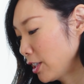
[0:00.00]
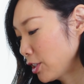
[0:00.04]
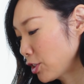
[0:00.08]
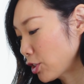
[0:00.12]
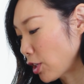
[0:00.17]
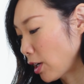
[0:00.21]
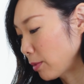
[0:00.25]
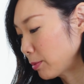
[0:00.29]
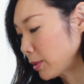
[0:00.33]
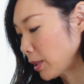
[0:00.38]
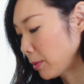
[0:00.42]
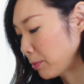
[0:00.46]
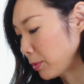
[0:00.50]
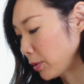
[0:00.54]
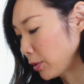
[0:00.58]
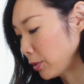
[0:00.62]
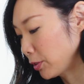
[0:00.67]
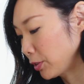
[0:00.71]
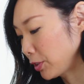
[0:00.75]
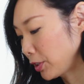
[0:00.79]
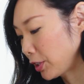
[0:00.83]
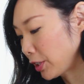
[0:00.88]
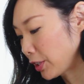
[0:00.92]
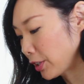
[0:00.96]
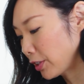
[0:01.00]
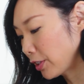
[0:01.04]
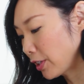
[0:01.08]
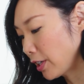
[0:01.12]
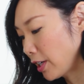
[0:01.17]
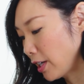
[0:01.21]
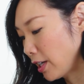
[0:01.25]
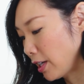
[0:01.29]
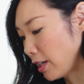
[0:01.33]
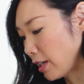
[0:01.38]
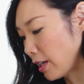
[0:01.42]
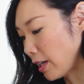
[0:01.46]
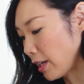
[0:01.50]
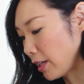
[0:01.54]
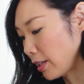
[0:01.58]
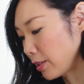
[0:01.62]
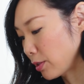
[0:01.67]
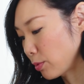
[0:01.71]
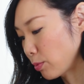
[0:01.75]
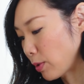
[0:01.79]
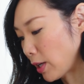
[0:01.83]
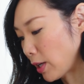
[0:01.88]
chopped up earlier, as